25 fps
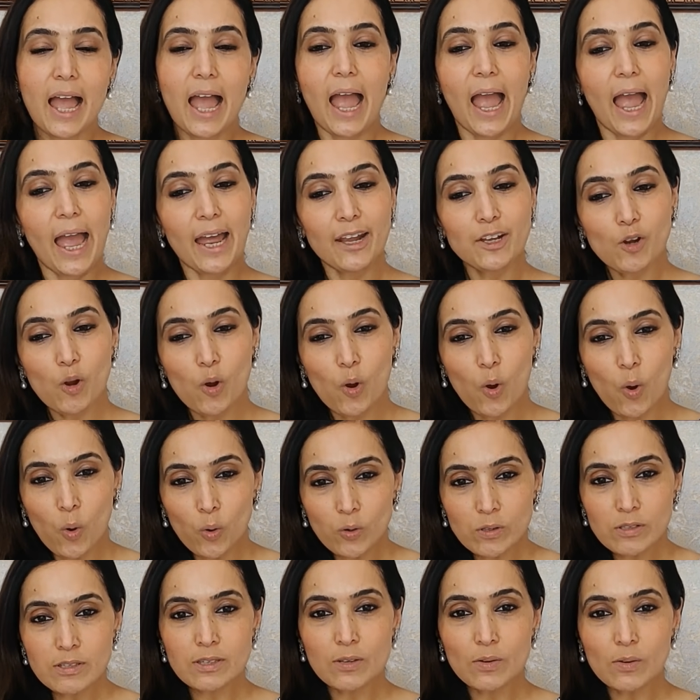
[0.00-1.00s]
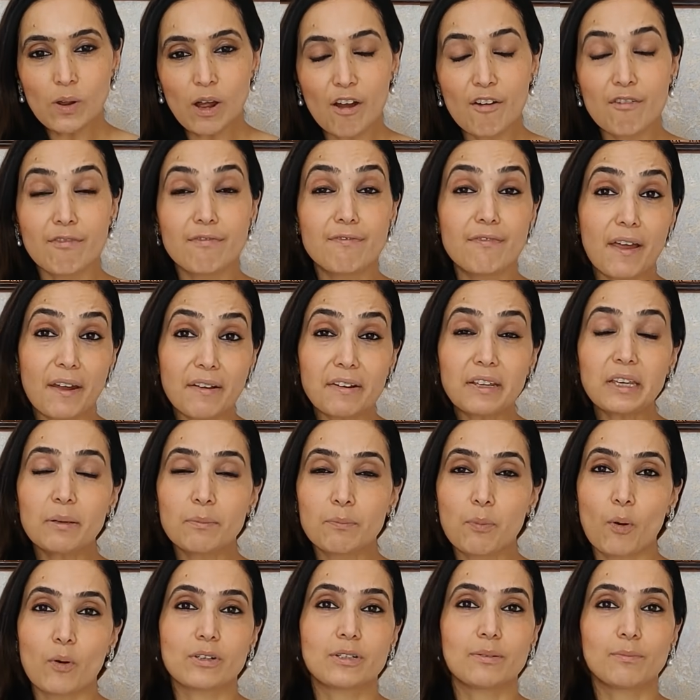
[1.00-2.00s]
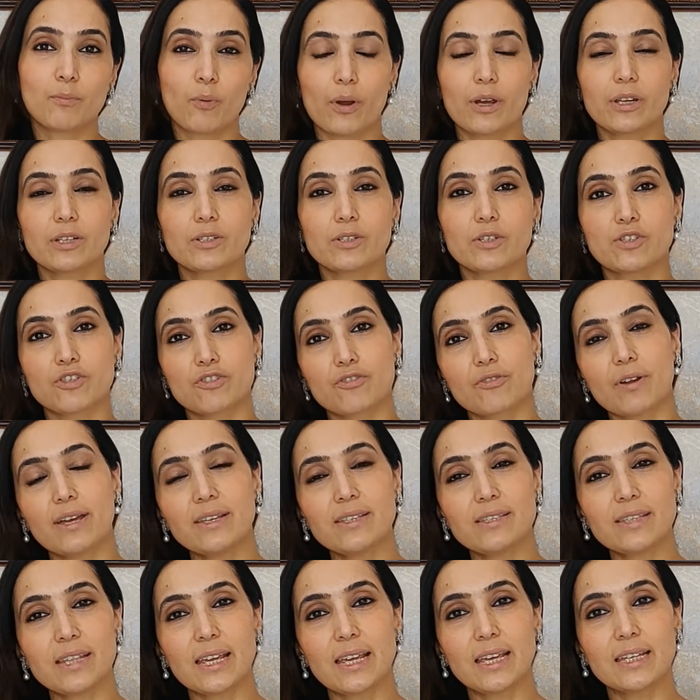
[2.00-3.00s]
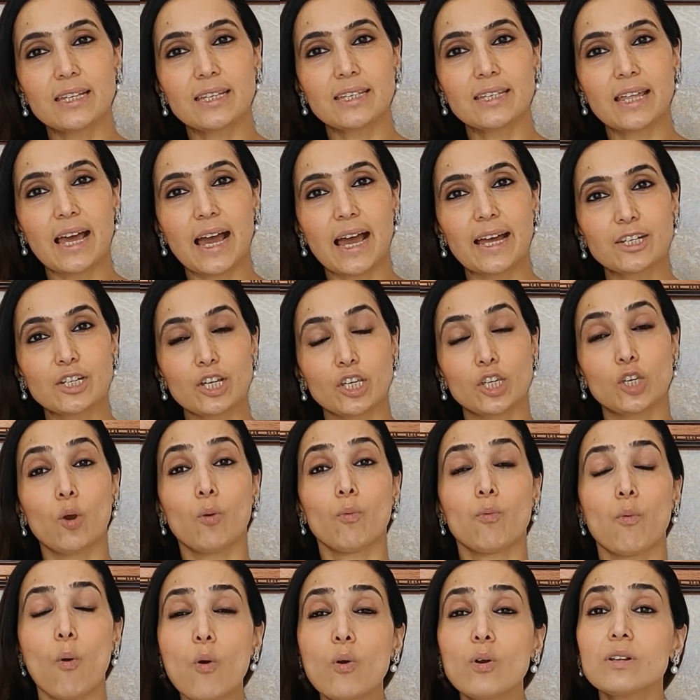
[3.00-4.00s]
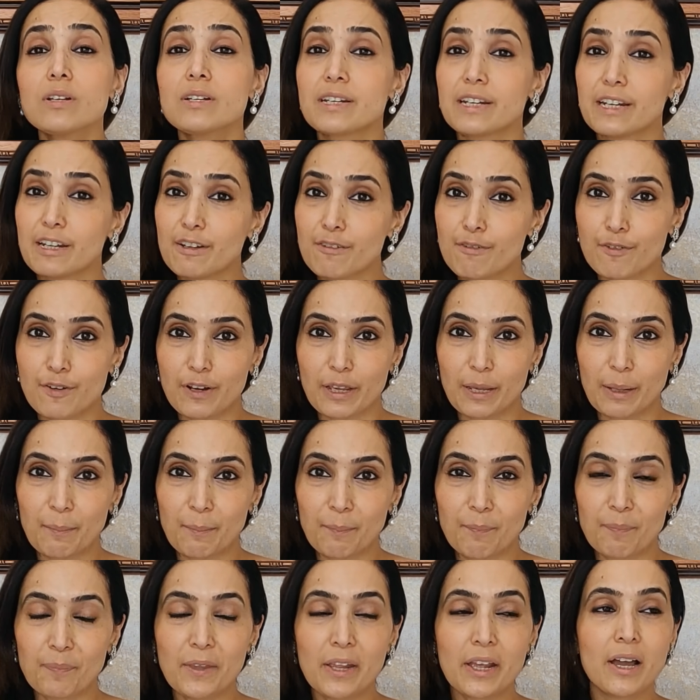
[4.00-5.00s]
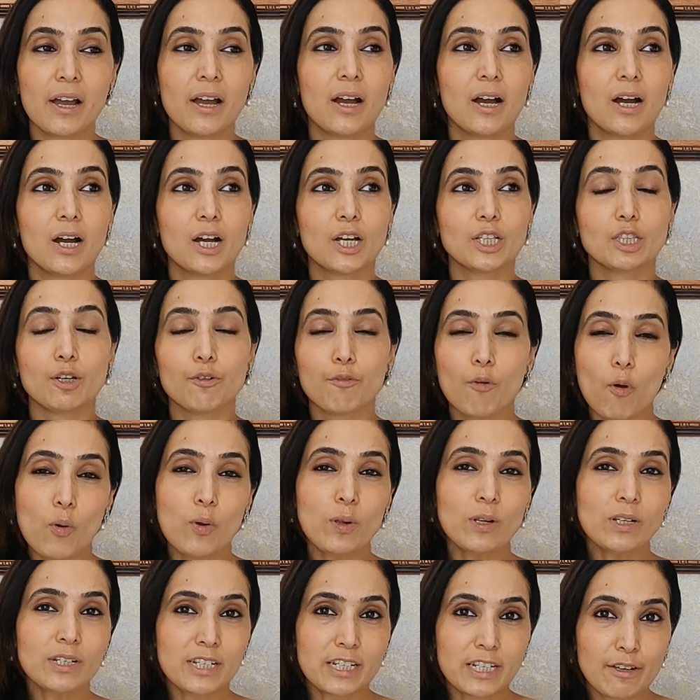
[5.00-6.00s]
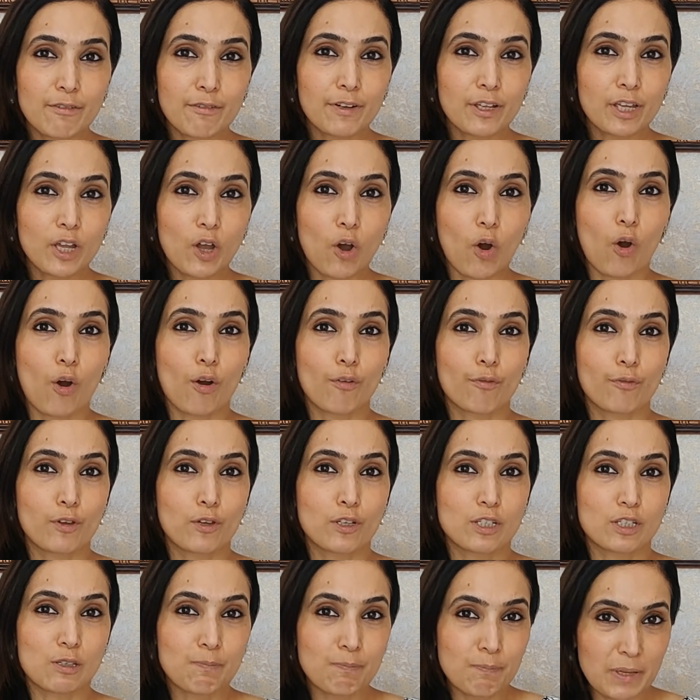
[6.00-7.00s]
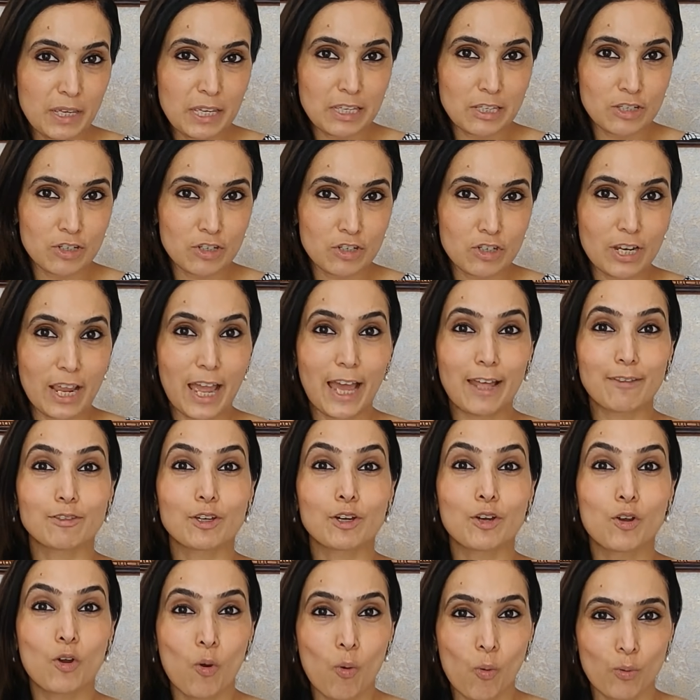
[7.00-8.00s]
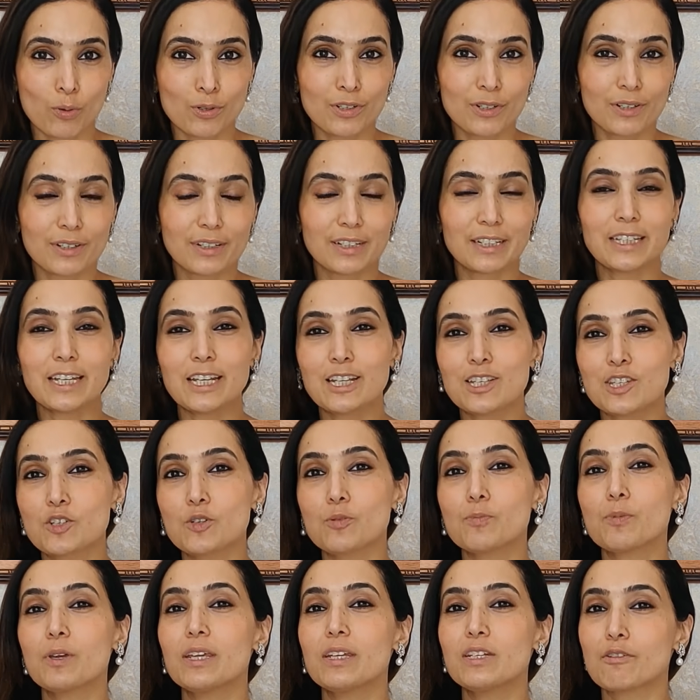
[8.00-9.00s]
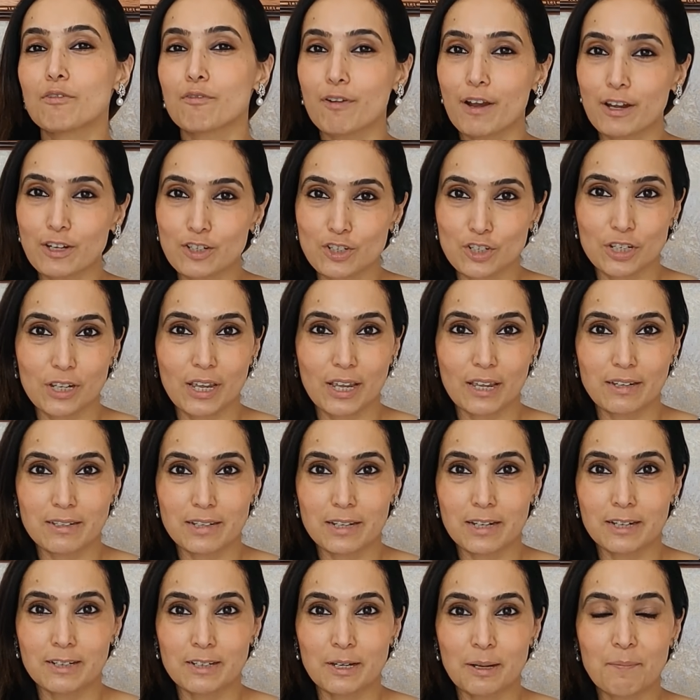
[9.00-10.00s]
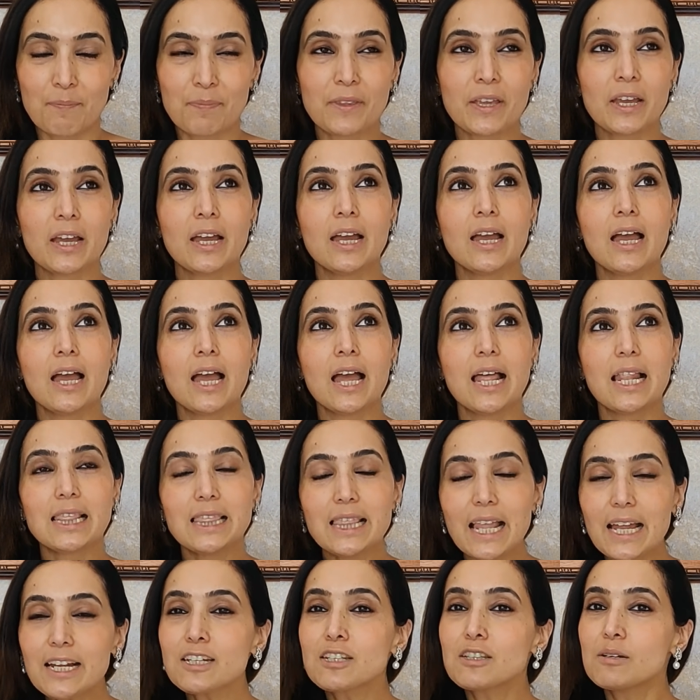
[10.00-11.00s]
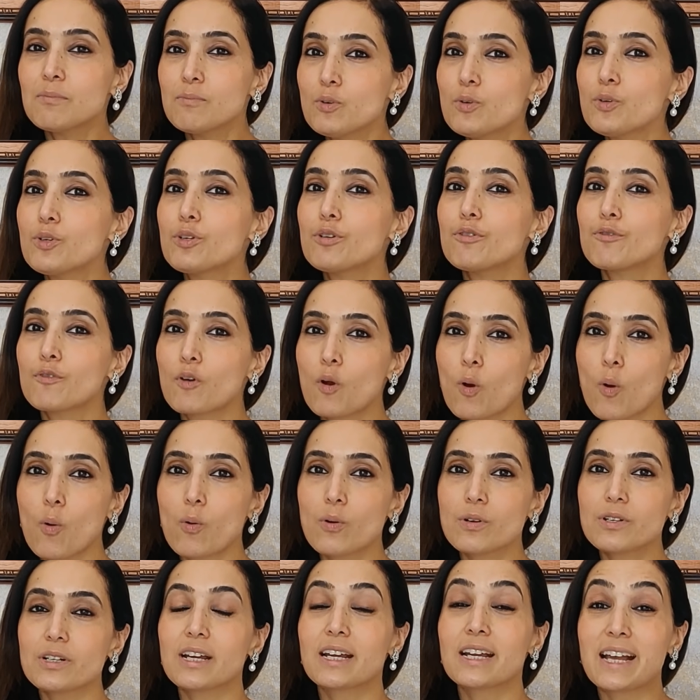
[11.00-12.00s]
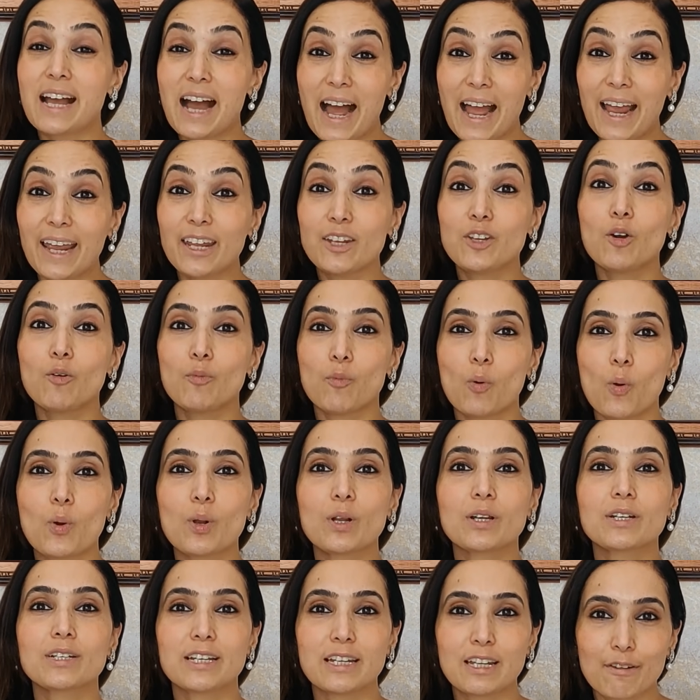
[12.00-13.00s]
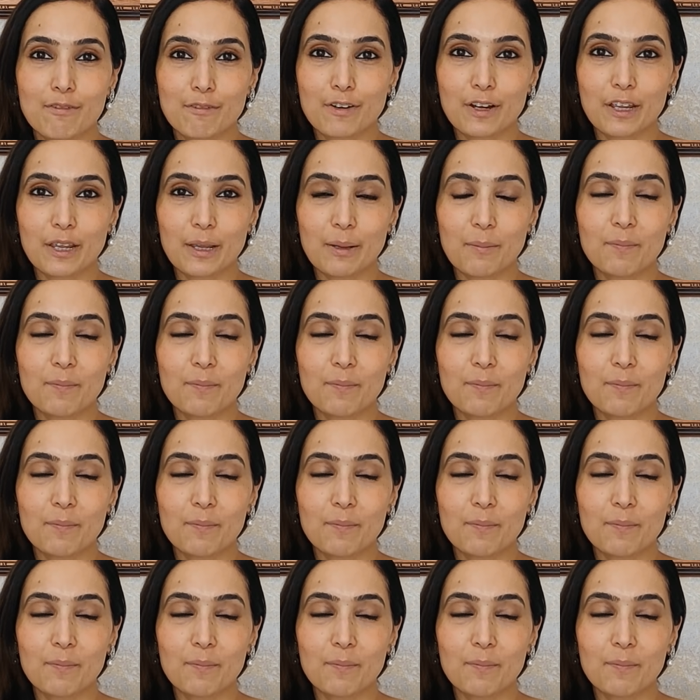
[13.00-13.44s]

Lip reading: And also a very important point to stress is that your vocal delivery, the vocal delivery of your speech and the quote needs to be differentiated. Let the mood of quote guide your vocal delivery.